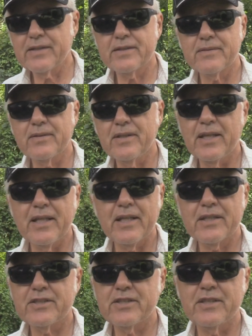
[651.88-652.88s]
this
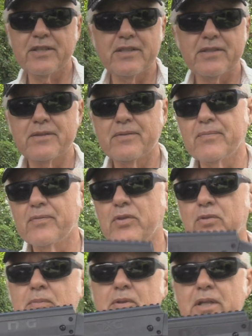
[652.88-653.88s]
NXG, this
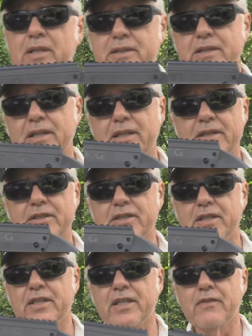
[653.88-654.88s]
Umarex
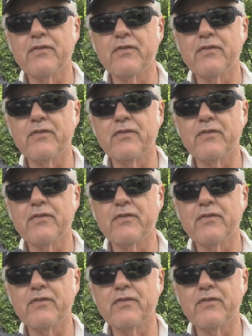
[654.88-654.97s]
NXG,